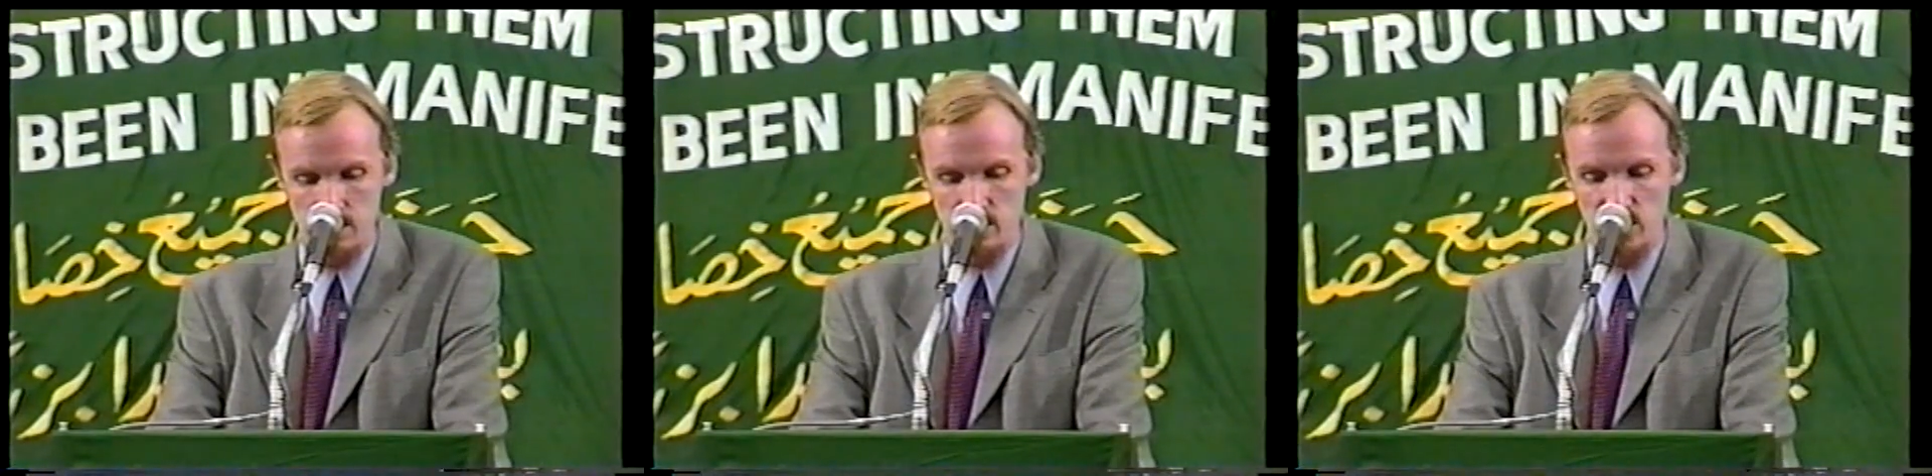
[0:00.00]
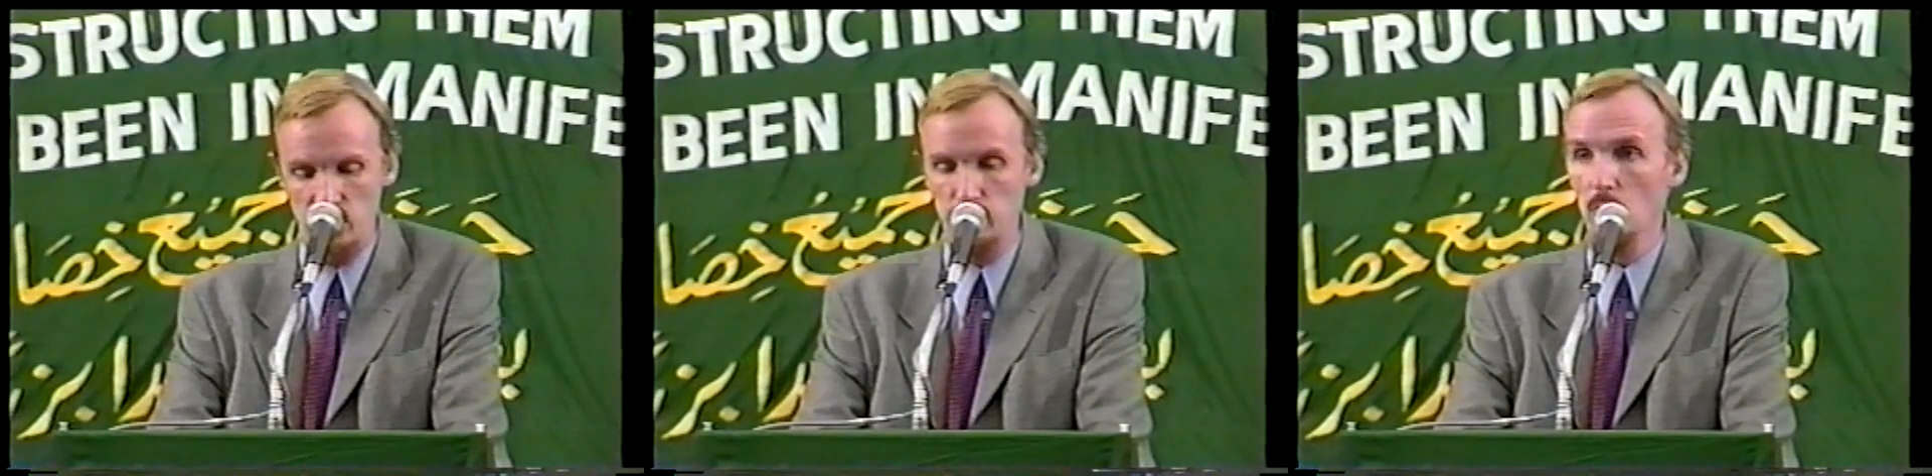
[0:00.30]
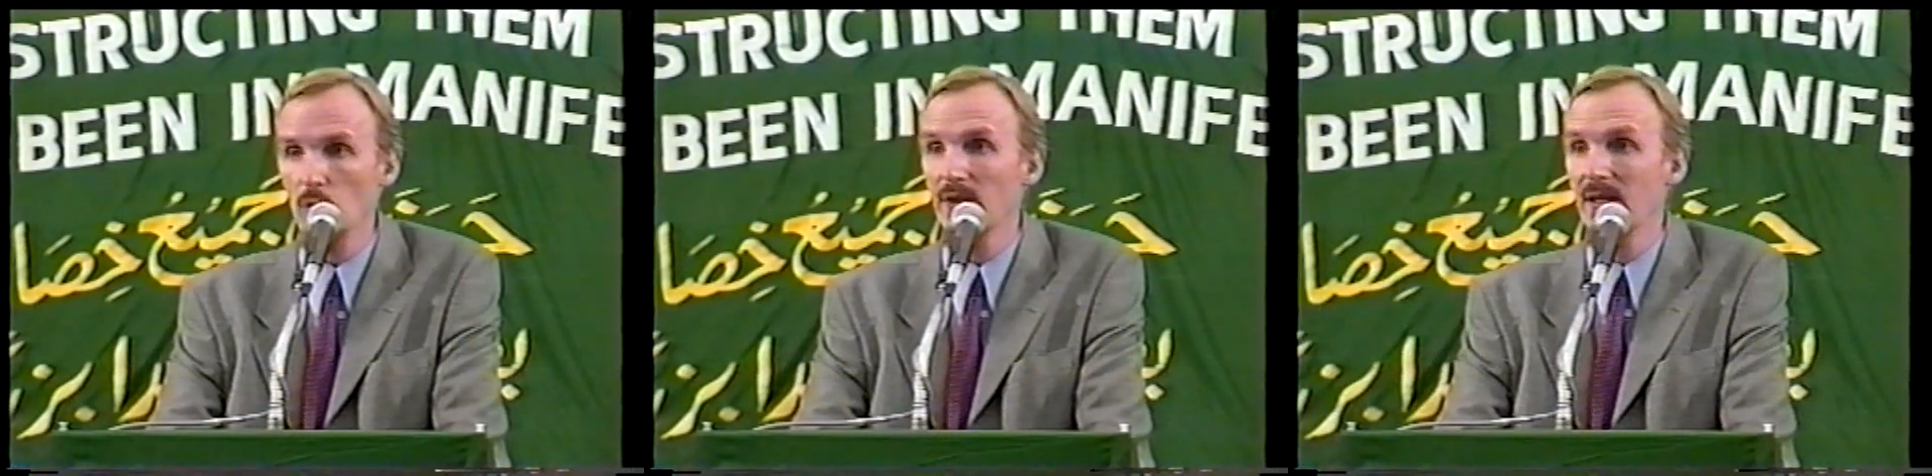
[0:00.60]
The
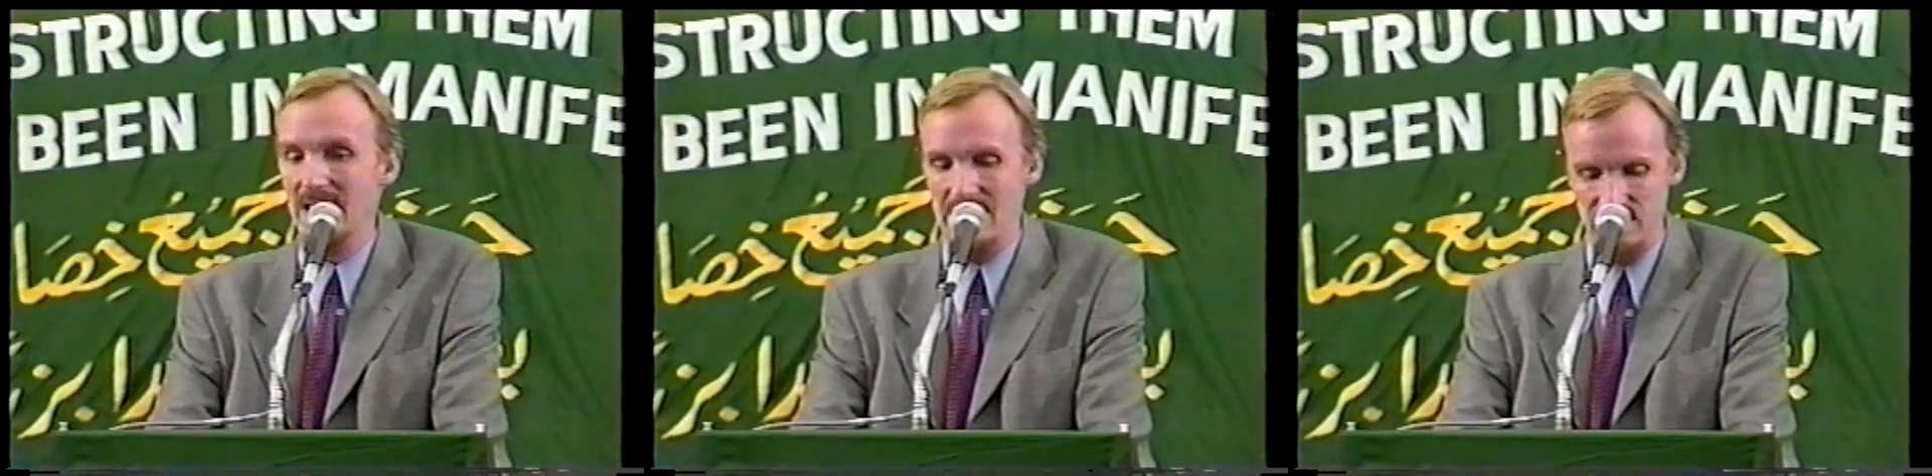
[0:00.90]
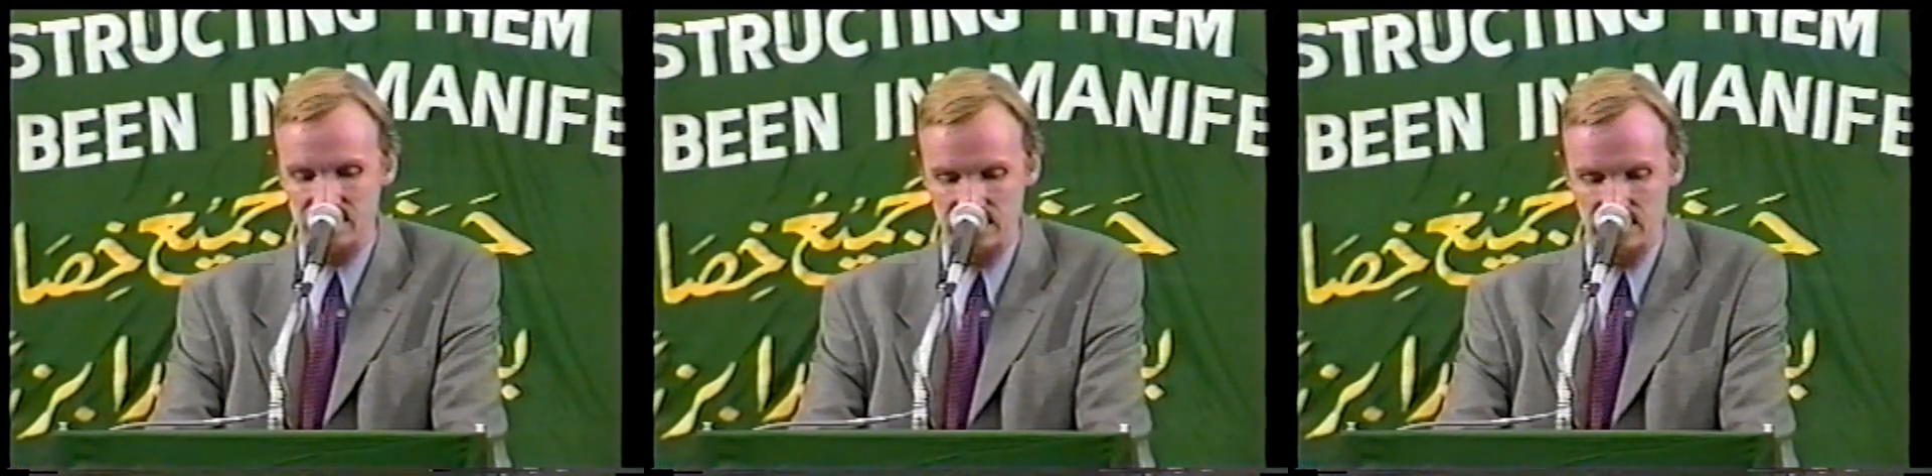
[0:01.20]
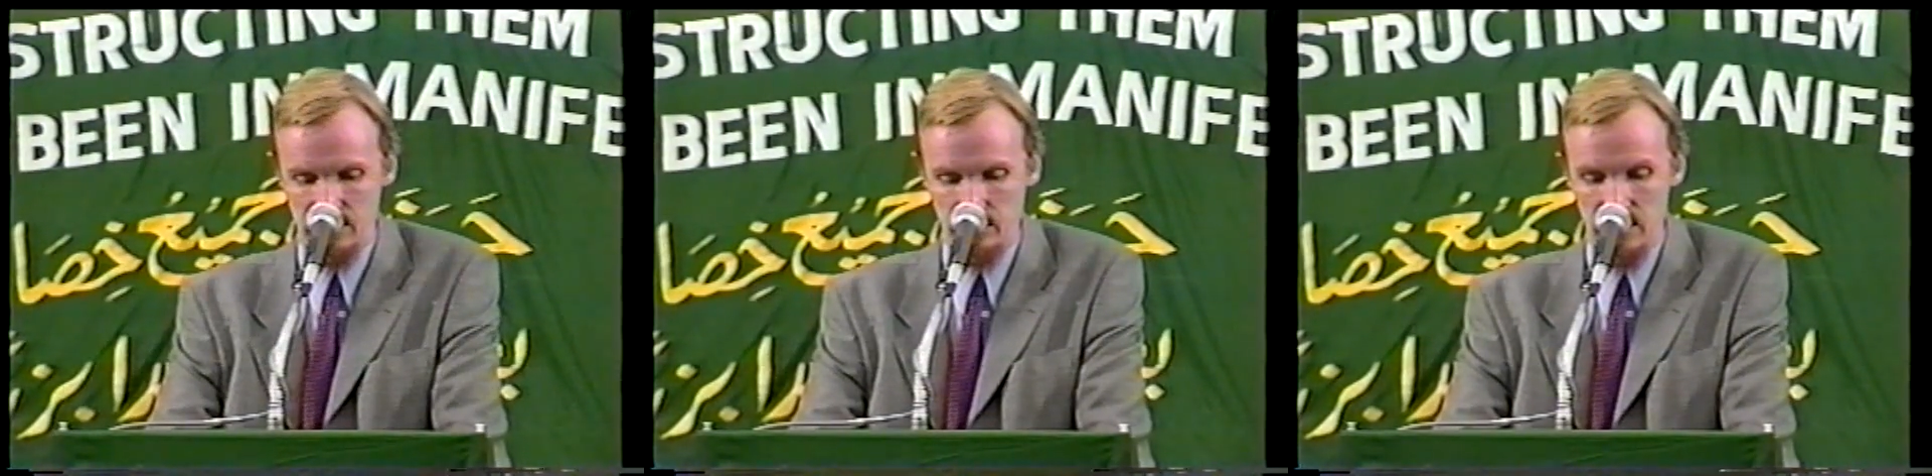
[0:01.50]
support has to
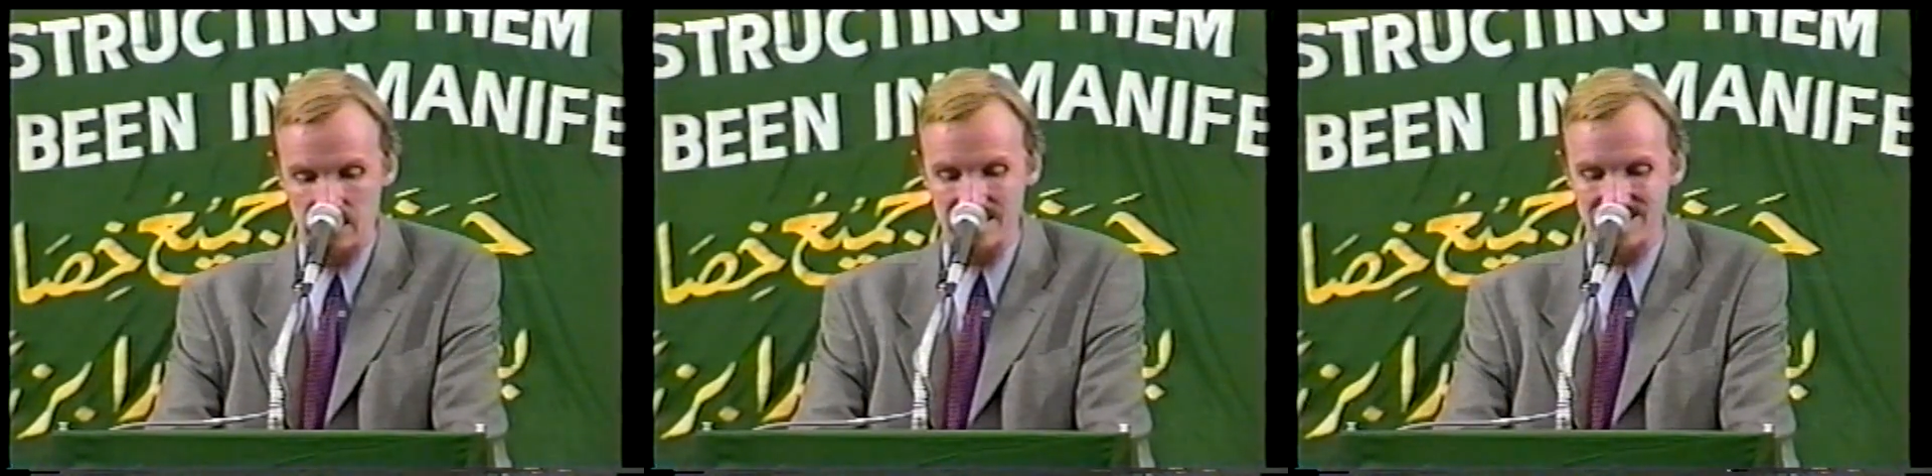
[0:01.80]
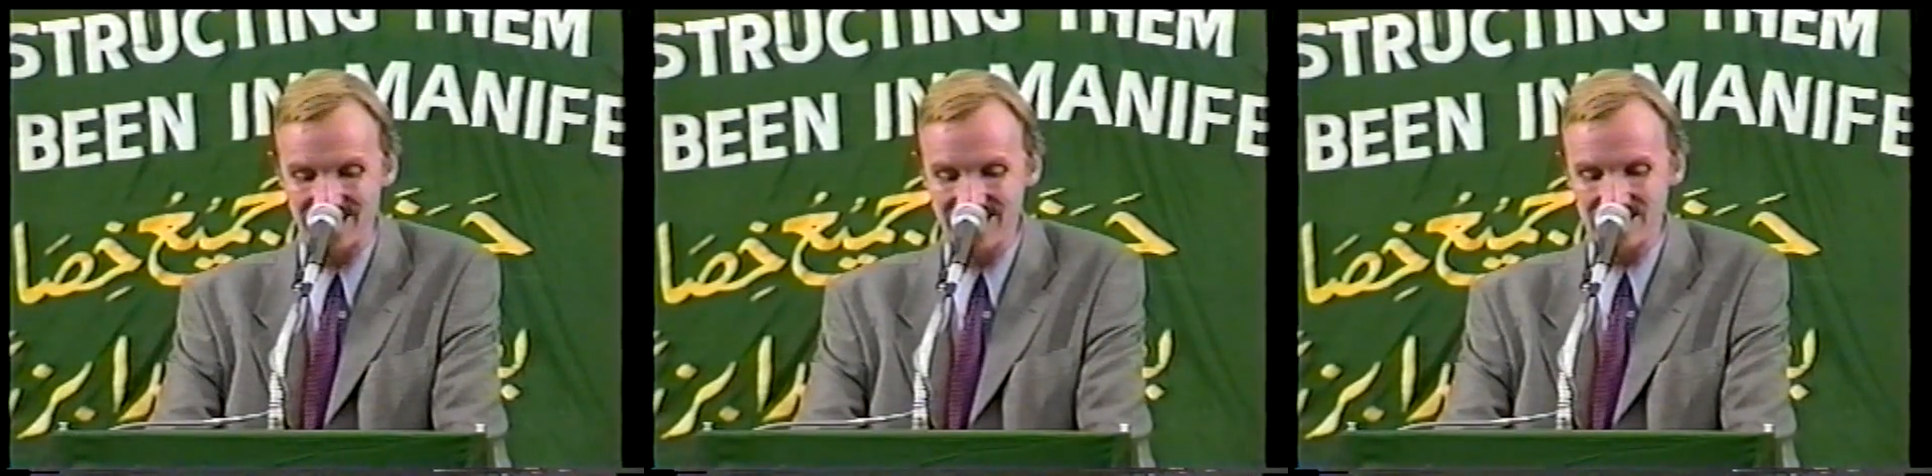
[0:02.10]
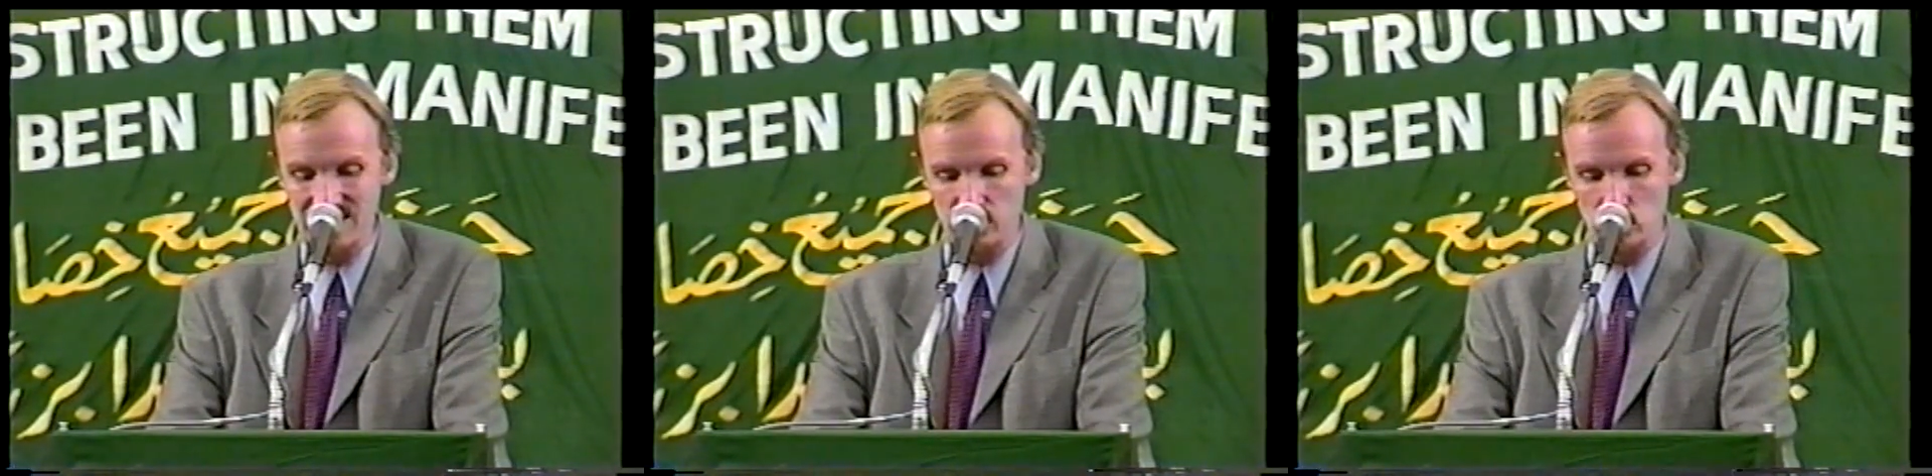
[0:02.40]
come
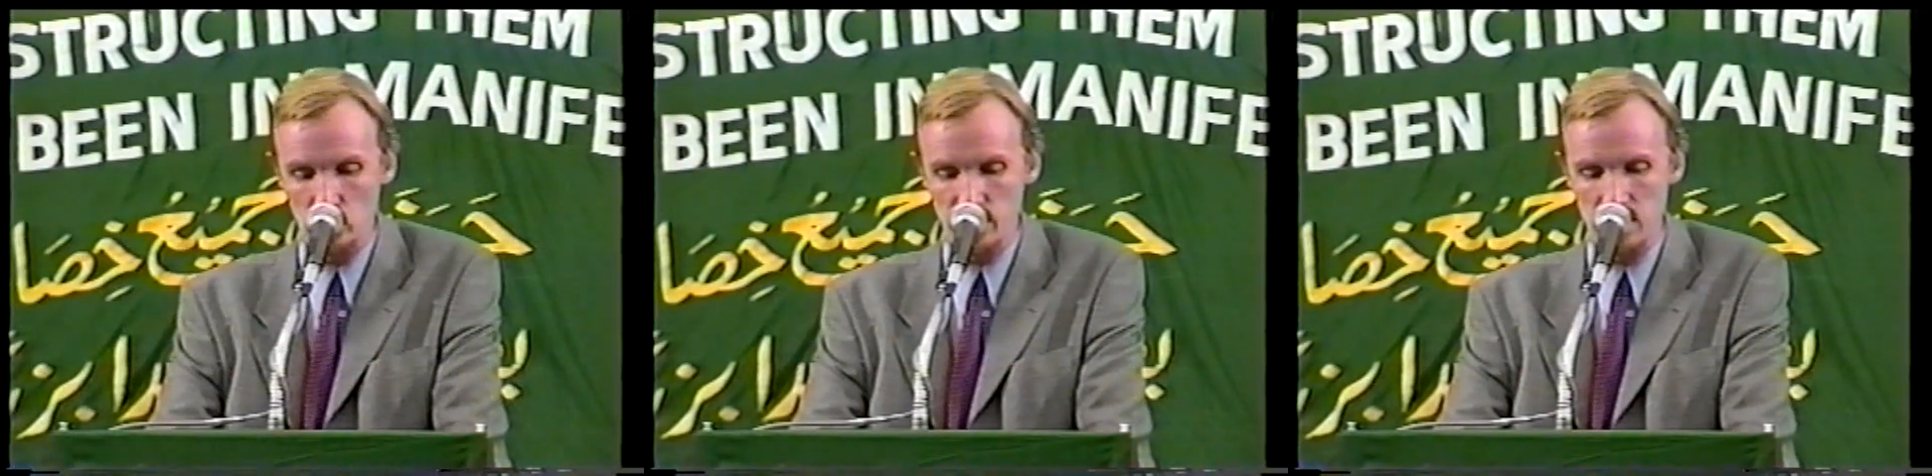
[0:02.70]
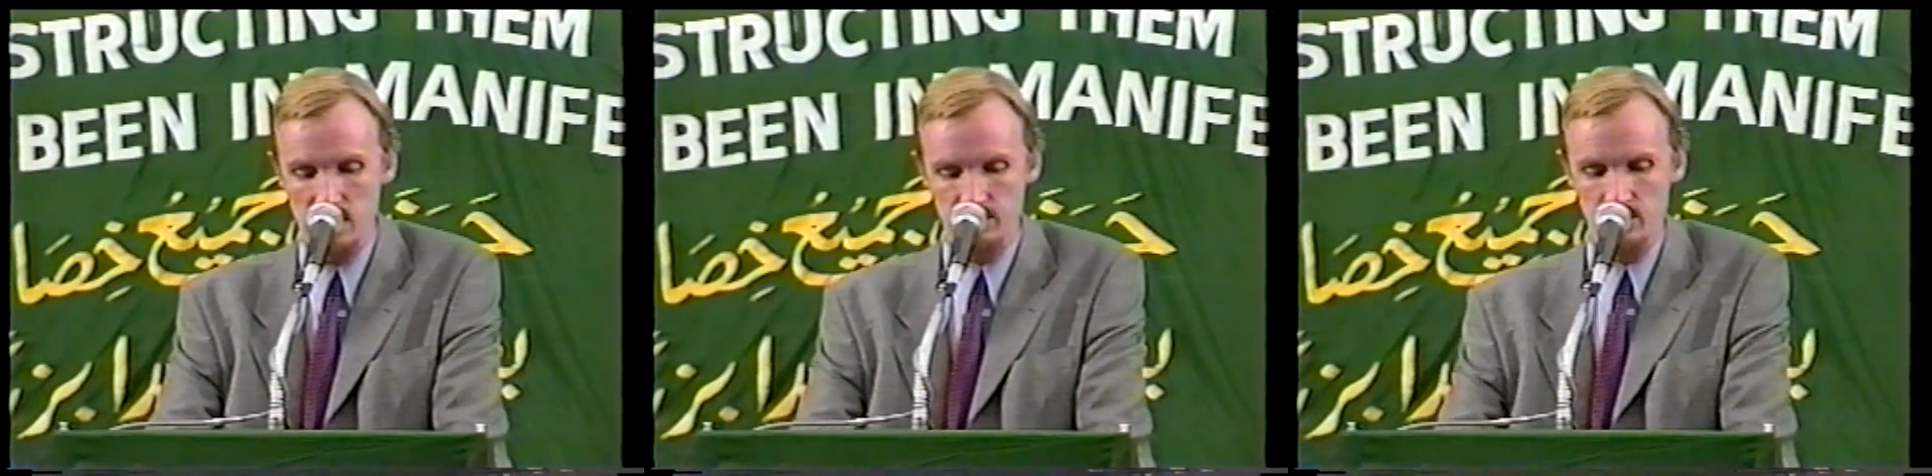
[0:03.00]
entirely from within,